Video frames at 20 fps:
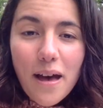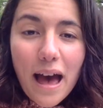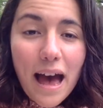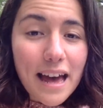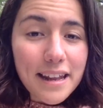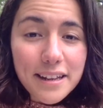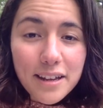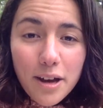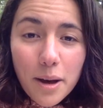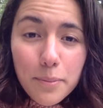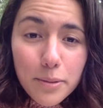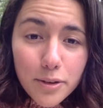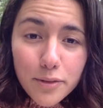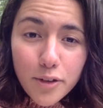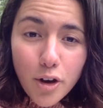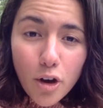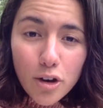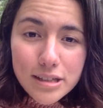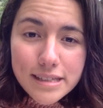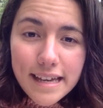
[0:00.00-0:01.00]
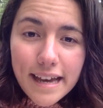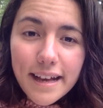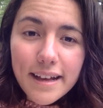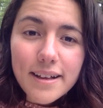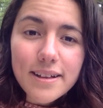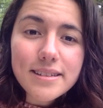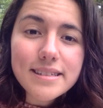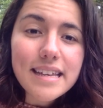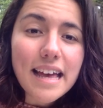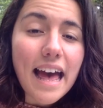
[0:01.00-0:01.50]
I had a couple of
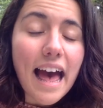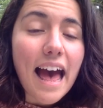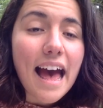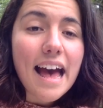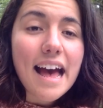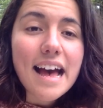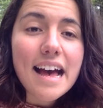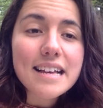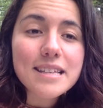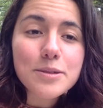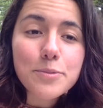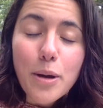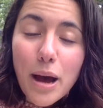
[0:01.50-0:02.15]
cocktails as